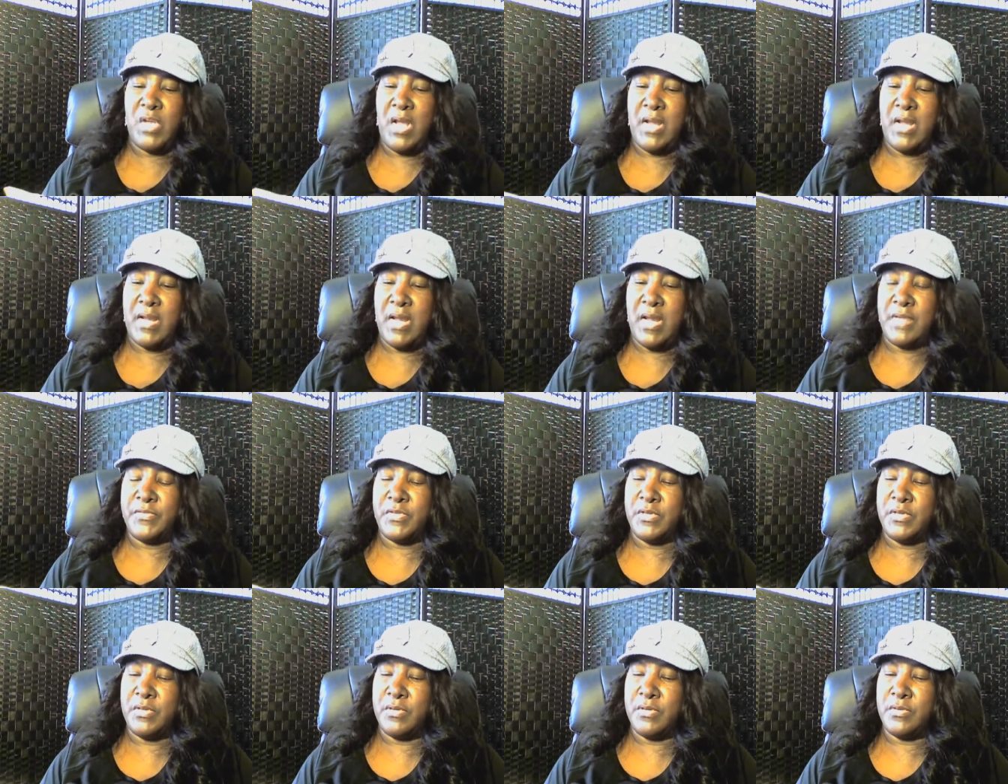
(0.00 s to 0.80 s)
I
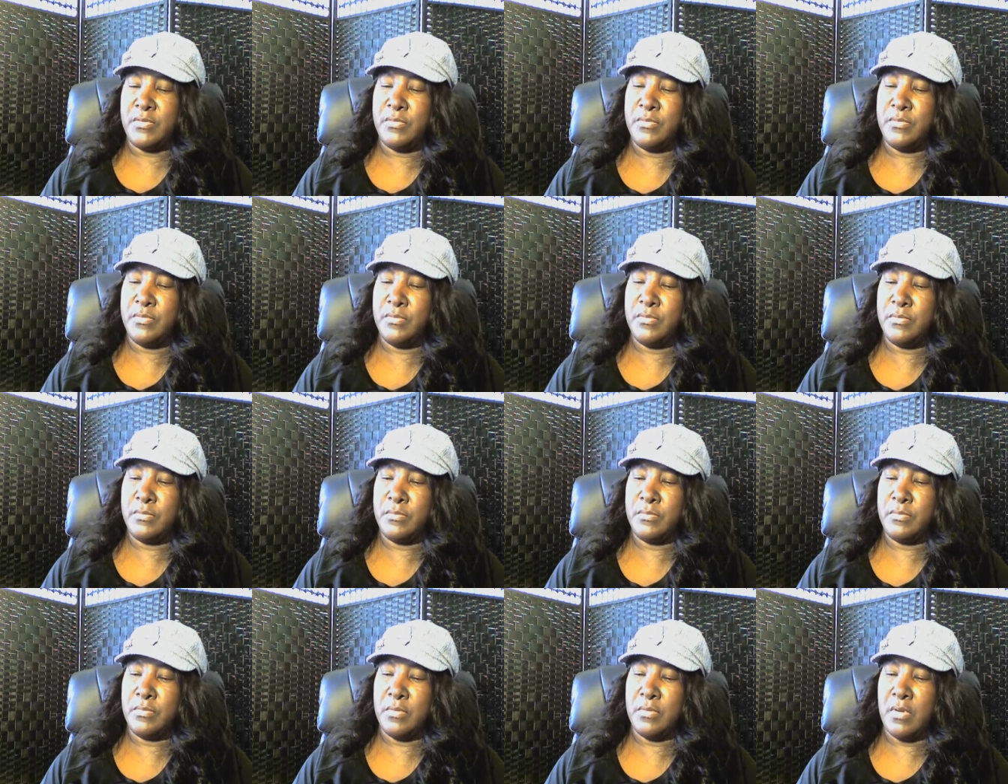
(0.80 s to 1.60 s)
got the
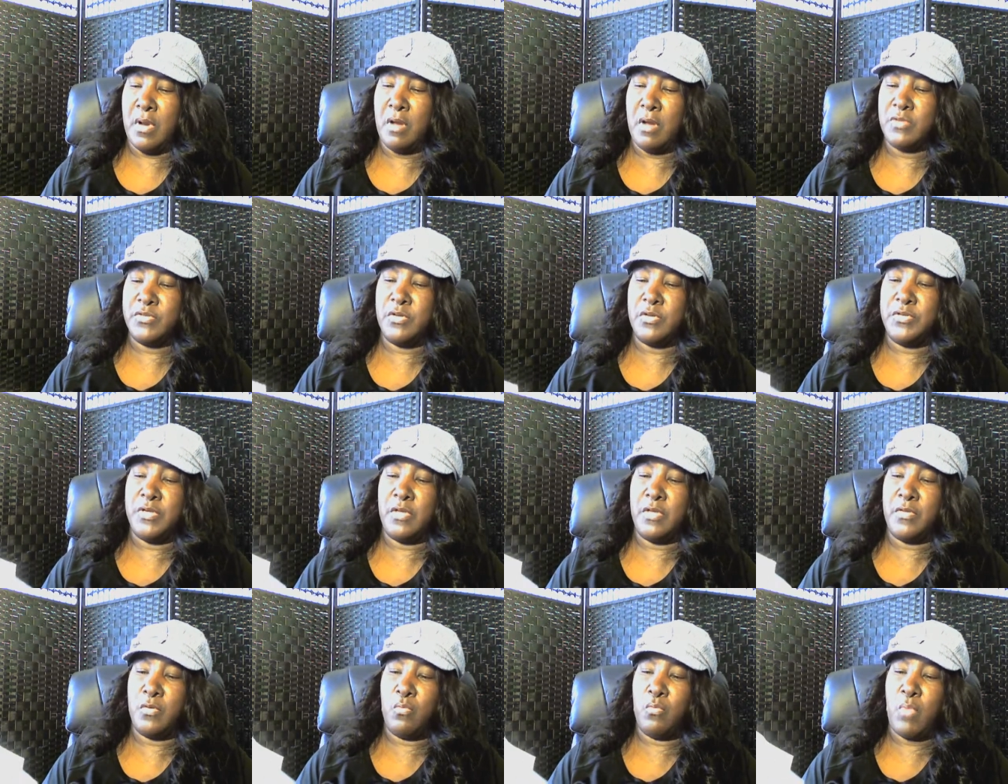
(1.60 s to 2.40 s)
also
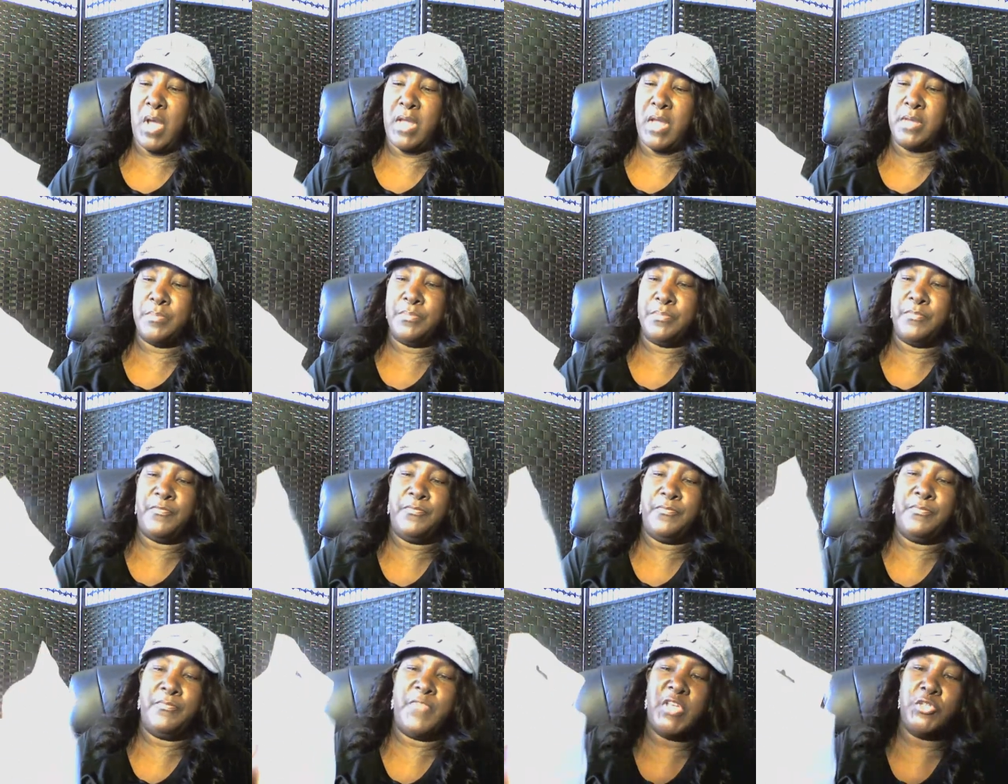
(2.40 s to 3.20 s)
another white
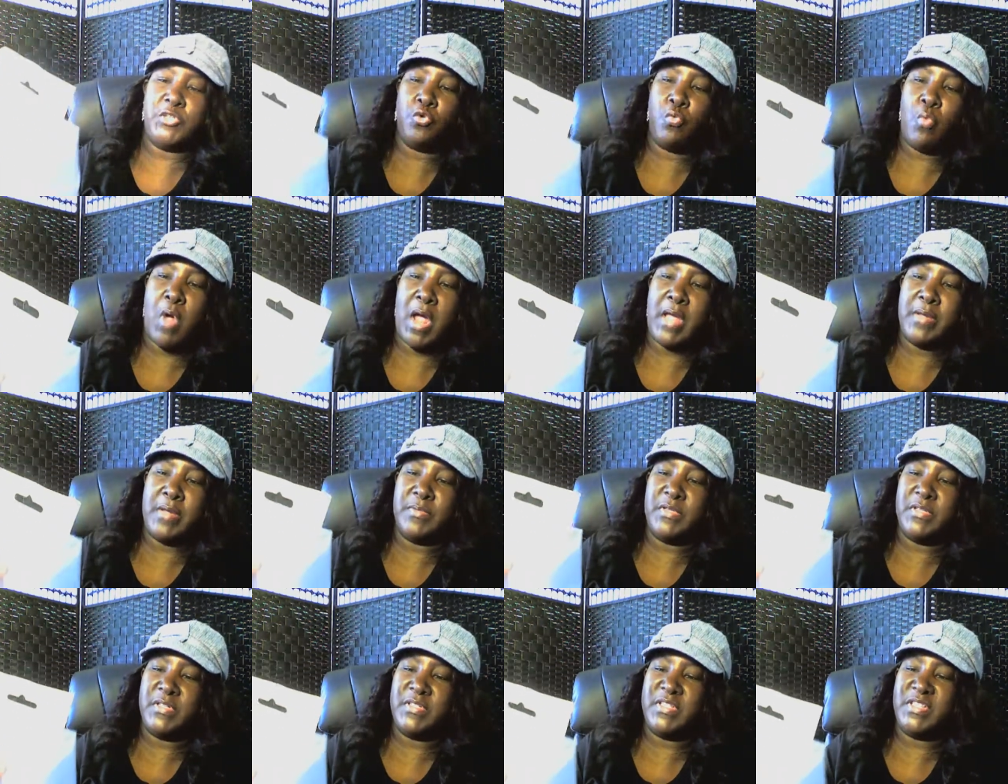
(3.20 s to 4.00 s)
facial
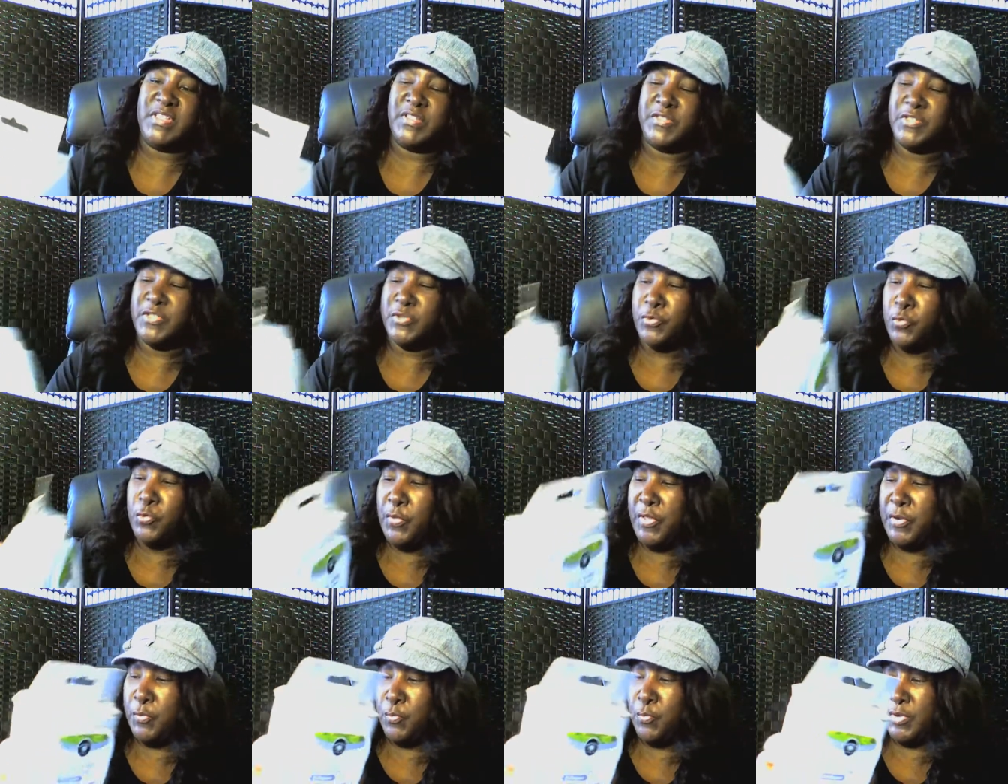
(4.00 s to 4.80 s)
wipe. And this is the
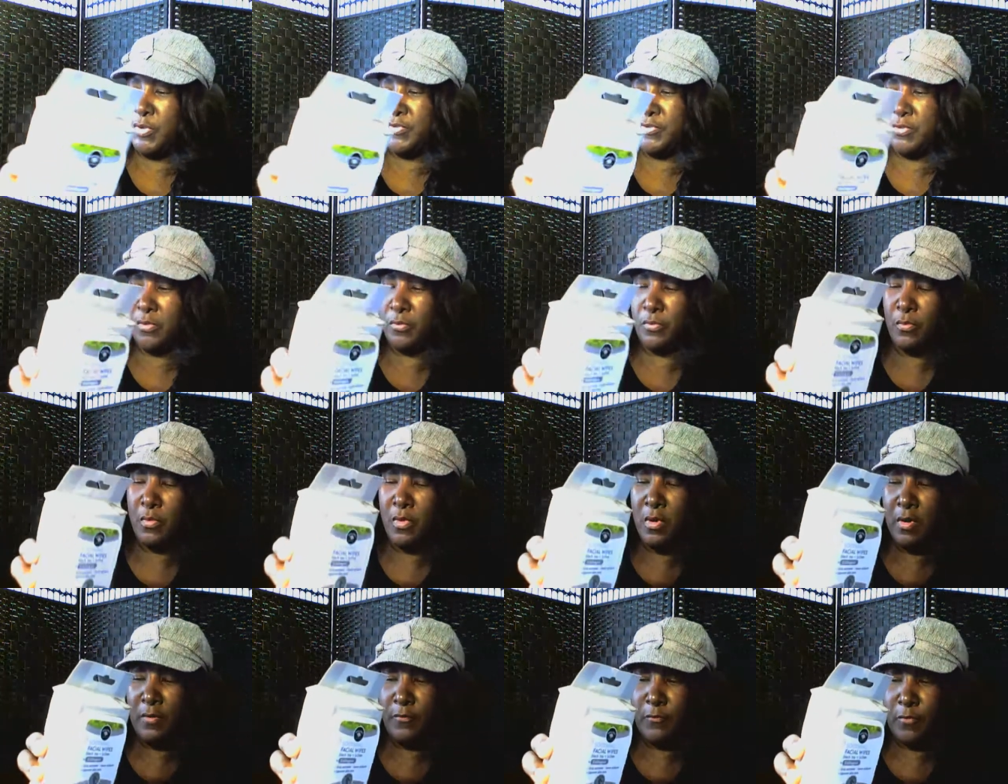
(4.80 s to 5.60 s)
soothing one. So
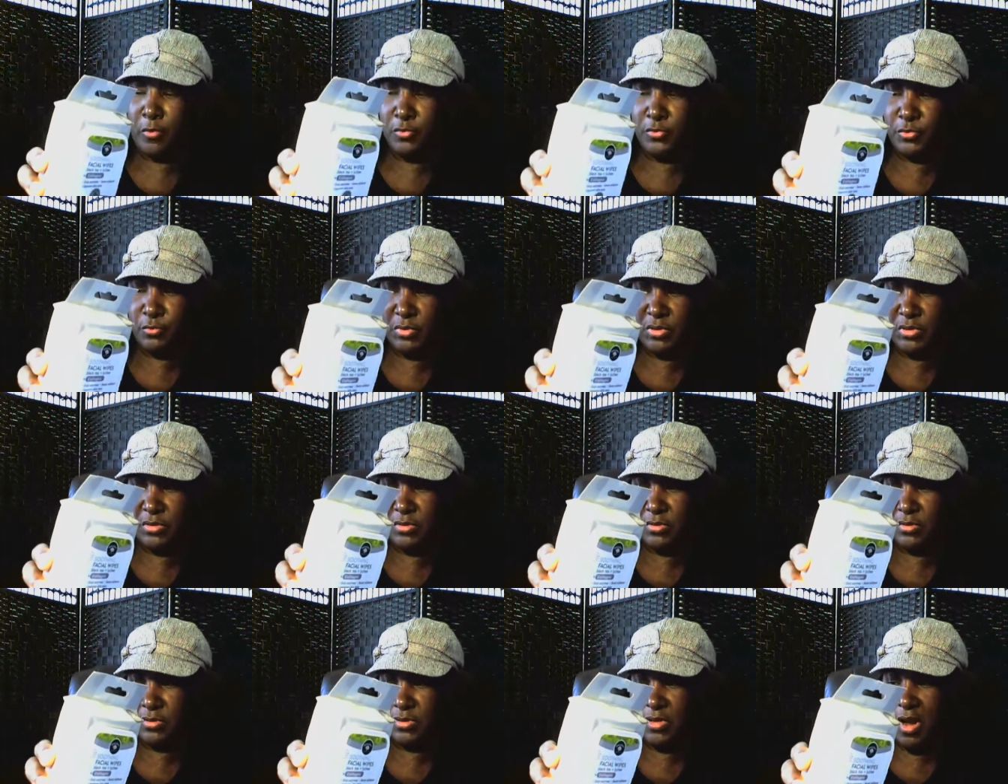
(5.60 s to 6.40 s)
first was
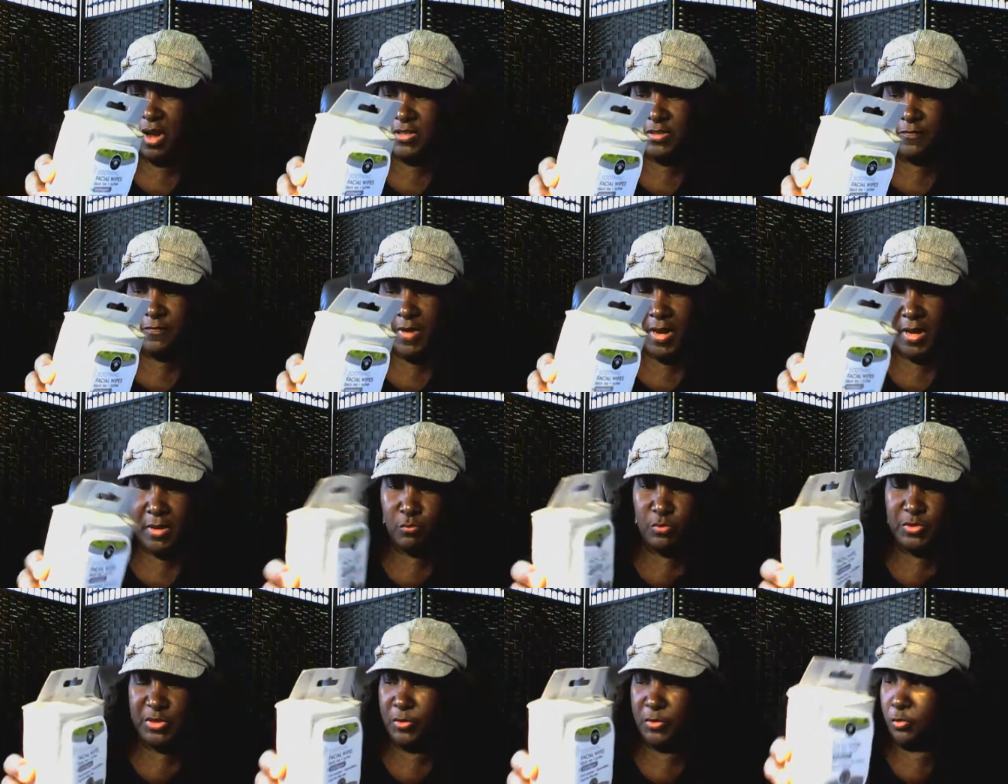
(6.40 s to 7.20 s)

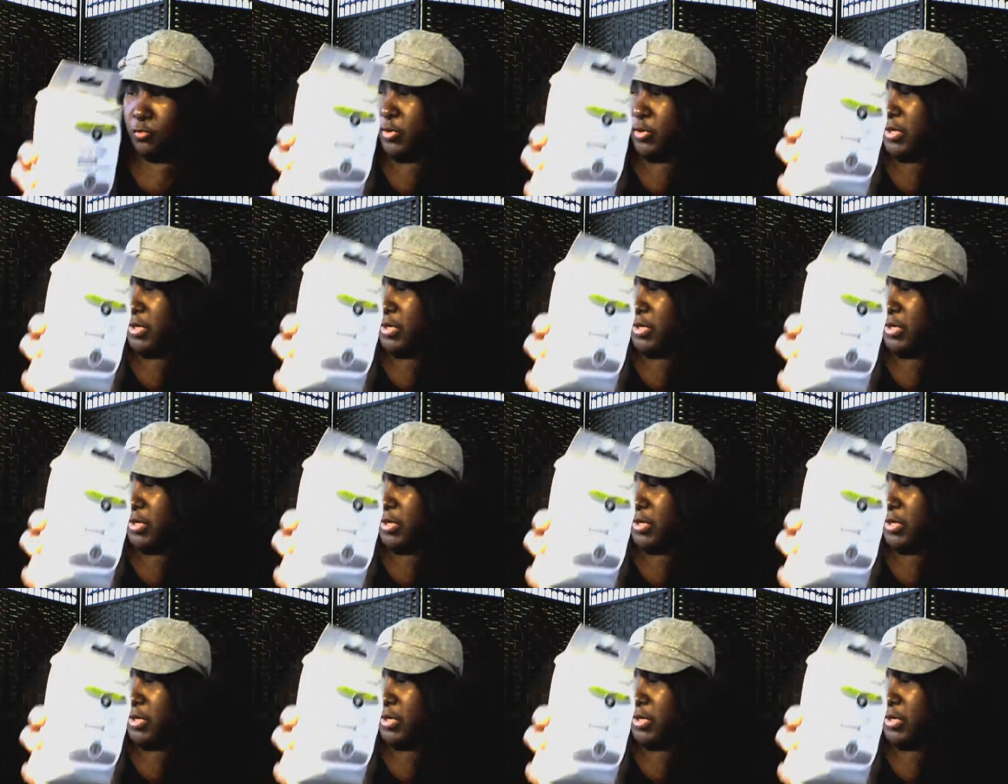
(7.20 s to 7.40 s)
detoxifying was in the